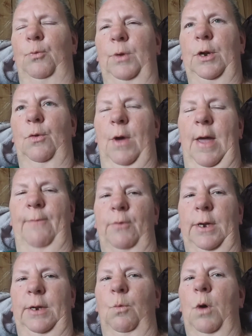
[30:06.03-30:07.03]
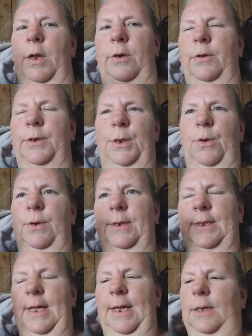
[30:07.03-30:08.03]
we don't have running water, so
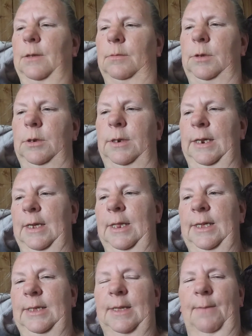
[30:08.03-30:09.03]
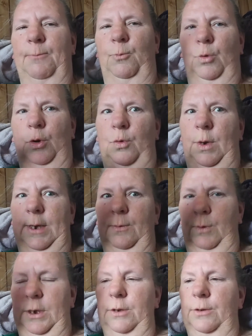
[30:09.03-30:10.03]
it's like you need to clean something real quick.
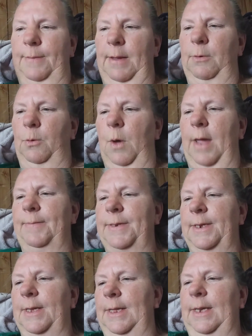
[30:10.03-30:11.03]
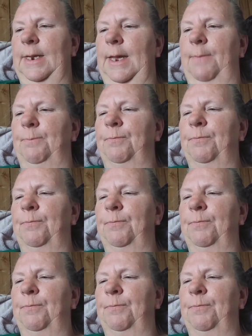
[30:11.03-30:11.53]
We use baby wipes to clean it up.